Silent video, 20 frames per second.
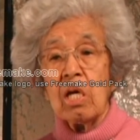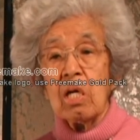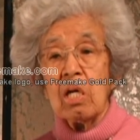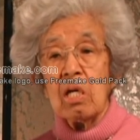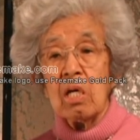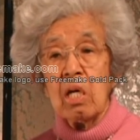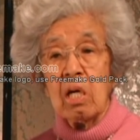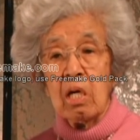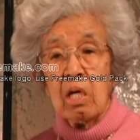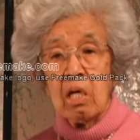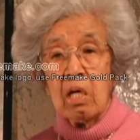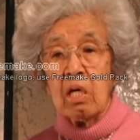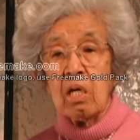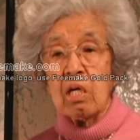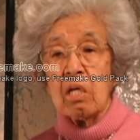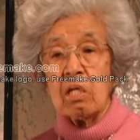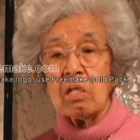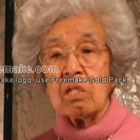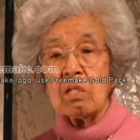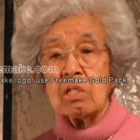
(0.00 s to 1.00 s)
and
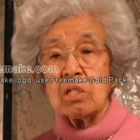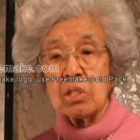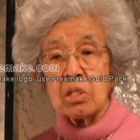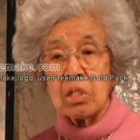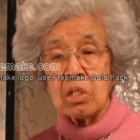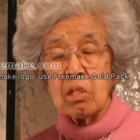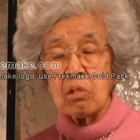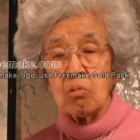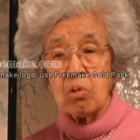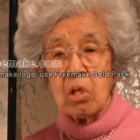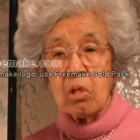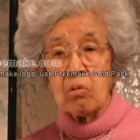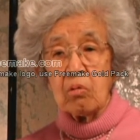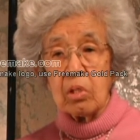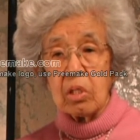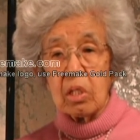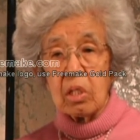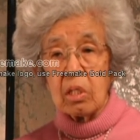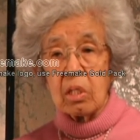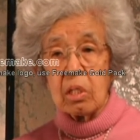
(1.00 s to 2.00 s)
see what we could
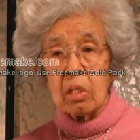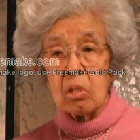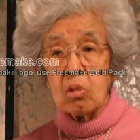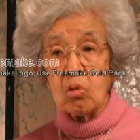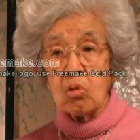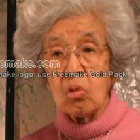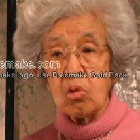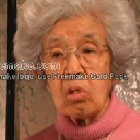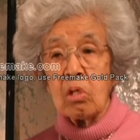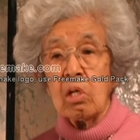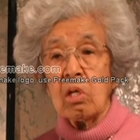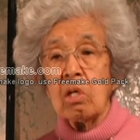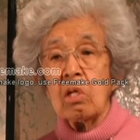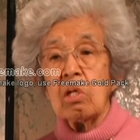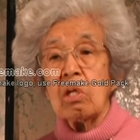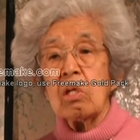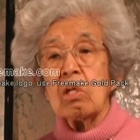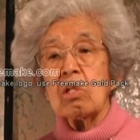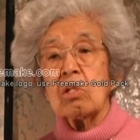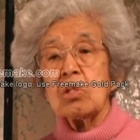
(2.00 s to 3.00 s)
do.
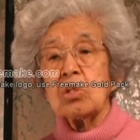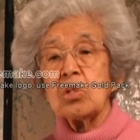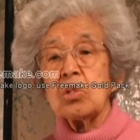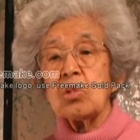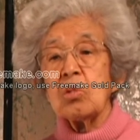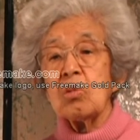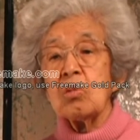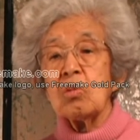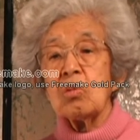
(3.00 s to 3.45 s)
So